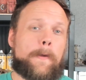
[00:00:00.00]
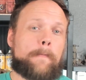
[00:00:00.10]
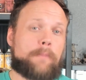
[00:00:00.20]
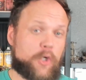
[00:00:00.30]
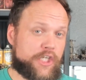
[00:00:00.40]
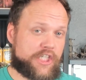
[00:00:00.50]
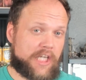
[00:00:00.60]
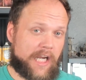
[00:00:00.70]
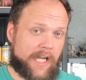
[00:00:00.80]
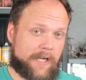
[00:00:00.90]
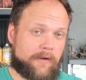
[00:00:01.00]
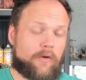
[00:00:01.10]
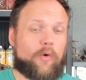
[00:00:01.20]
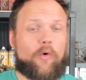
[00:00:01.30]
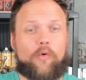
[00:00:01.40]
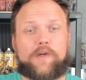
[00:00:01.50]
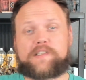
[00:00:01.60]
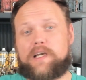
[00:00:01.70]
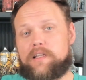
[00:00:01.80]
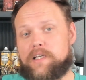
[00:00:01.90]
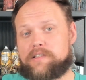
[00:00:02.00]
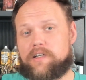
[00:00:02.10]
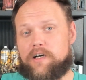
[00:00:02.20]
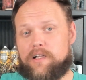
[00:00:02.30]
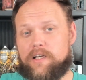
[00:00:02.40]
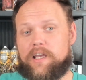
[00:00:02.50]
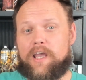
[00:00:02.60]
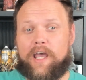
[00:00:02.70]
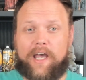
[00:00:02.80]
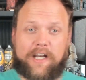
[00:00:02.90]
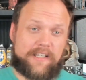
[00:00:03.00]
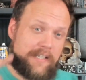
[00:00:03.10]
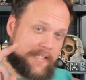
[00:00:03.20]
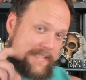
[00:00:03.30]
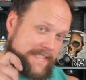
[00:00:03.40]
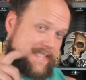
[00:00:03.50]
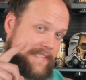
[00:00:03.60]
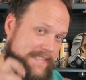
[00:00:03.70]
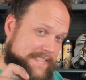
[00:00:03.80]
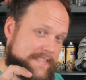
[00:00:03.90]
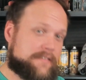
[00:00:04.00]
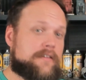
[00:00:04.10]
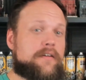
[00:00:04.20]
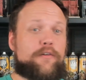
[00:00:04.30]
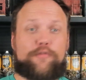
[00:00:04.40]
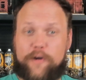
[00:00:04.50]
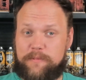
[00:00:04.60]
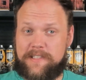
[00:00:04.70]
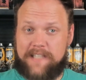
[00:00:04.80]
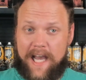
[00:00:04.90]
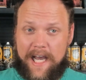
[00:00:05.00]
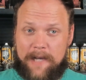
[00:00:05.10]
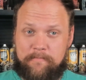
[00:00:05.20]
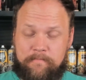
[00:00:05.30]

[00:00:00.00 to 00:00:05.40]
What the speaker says: Preshading, or as I like to call it, how to from the top.